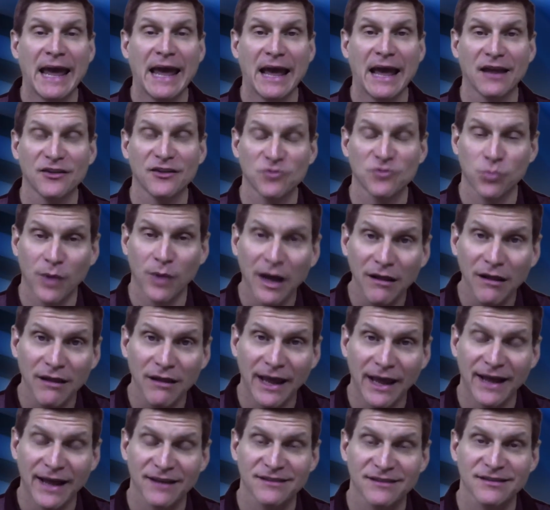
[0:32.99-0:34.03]
as well
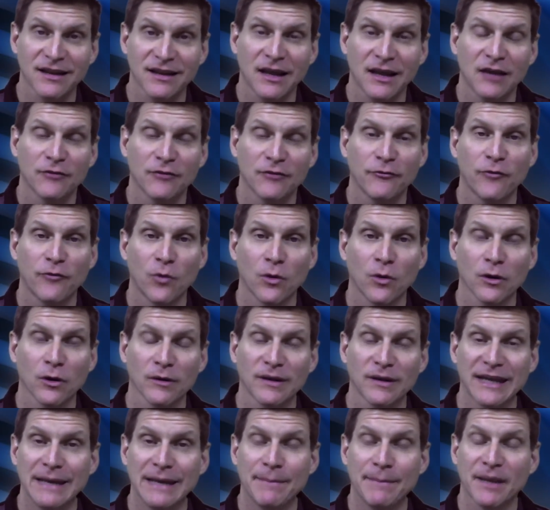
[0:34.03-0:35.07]
as
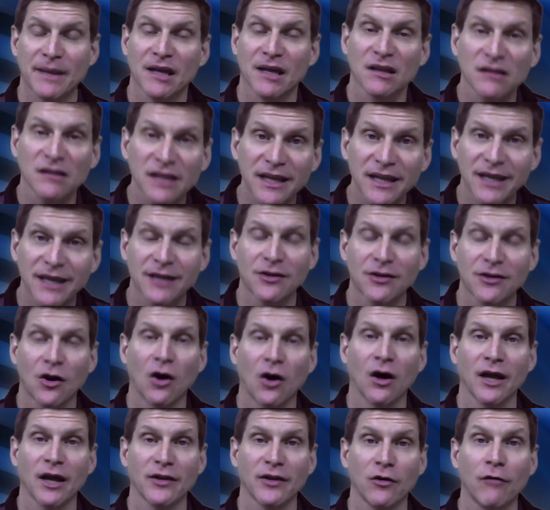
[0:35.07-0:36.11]
for keeping a lid
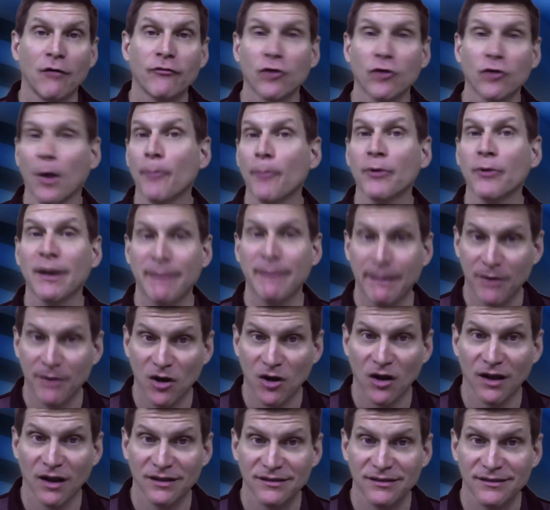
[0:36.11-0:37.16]
on overall premium
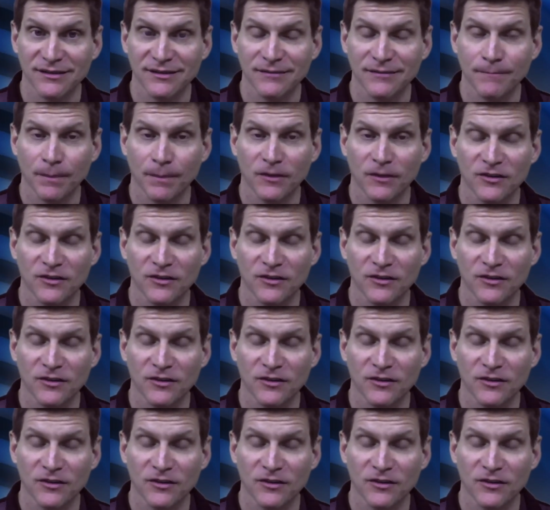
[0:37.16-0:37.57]
costs.